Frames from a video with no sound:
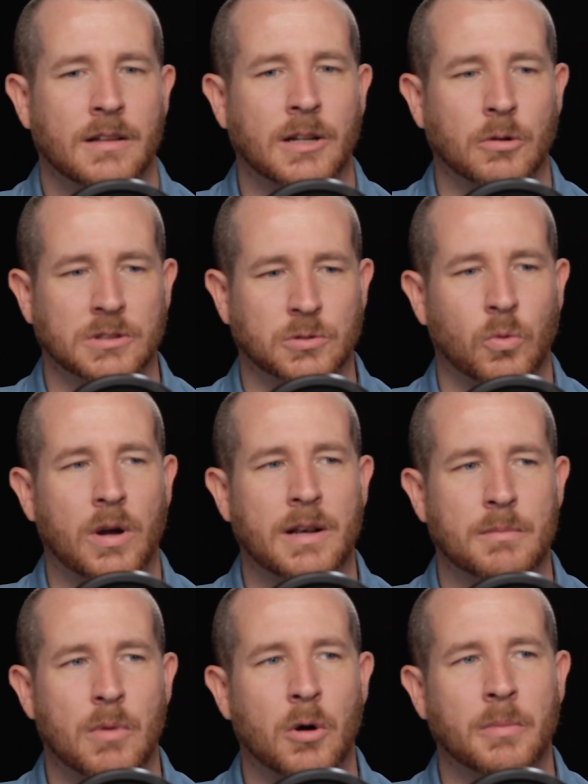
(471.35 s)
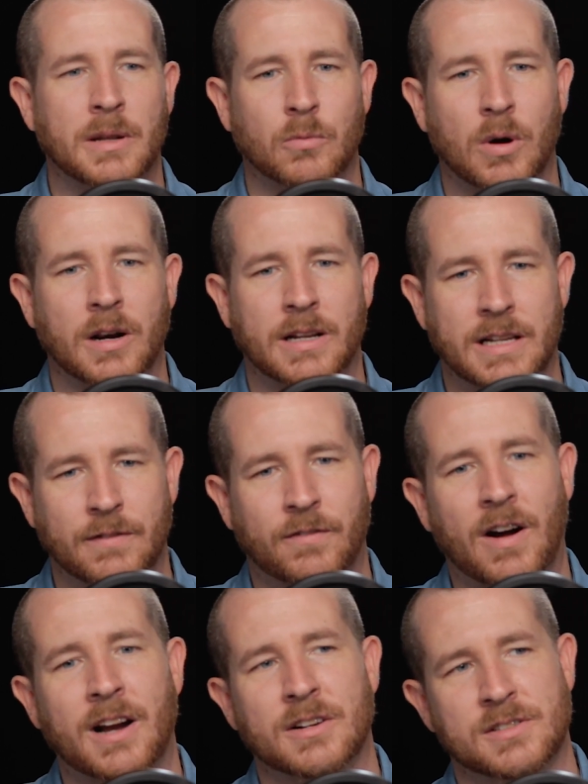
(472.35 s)
There was one moment where he
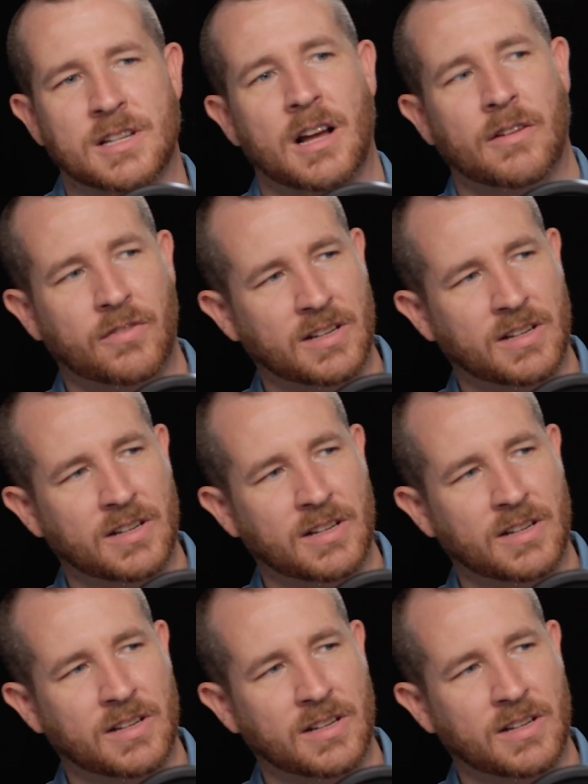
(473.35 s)
fires off